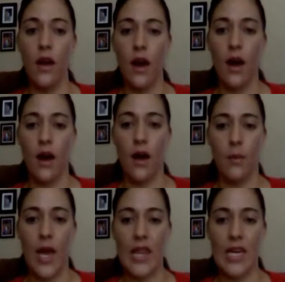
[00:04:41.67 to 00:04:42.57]

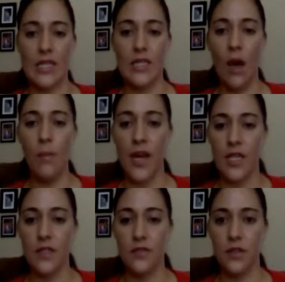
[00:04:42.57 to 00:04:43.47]
and then some
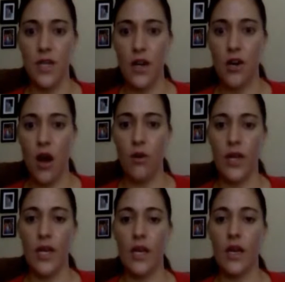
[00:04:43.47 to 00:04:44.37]
nights for dinner I would
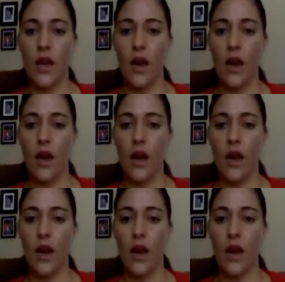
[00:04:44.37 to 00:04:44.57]
eat